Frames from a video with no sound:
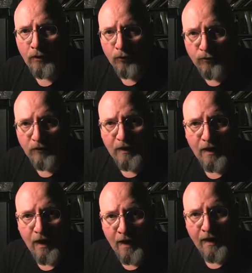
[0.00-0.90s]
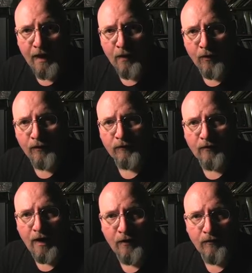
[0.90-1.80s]
Usually I err on the
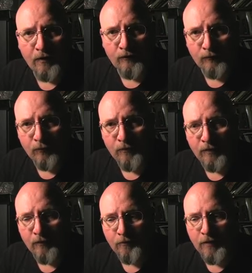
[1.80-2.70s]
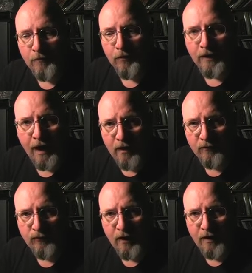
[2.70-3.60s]
side of assuming that people
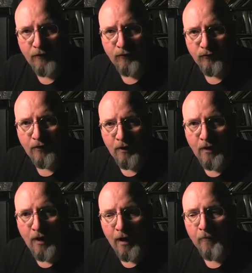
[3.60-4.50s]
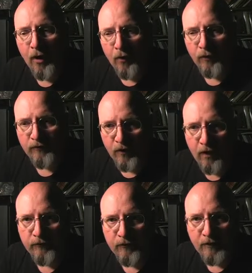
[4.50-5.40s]
can change. I'm always
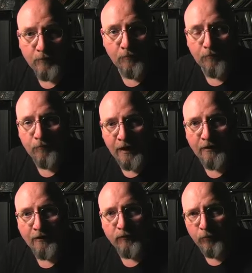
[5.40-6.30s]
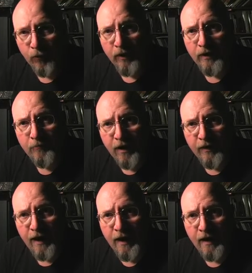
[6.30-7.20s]
constantly being disappointed by
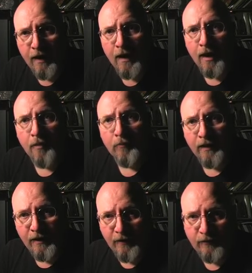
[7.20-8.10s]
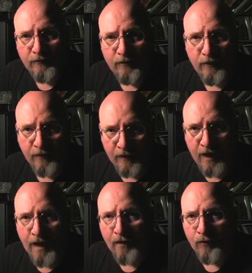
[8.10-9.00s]
that. But he's in the
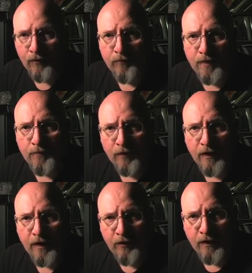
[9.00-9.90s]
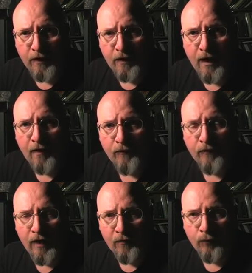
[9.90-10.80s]
category of people that I think
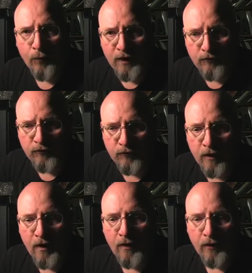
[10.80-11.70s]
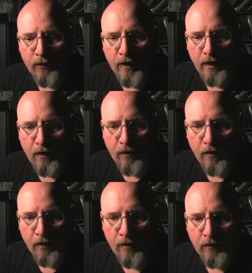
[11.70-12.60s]
have, have reached
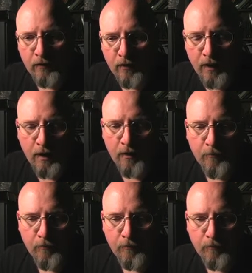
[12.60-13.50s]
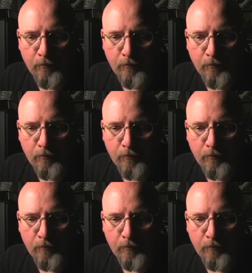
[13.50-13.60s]
their um,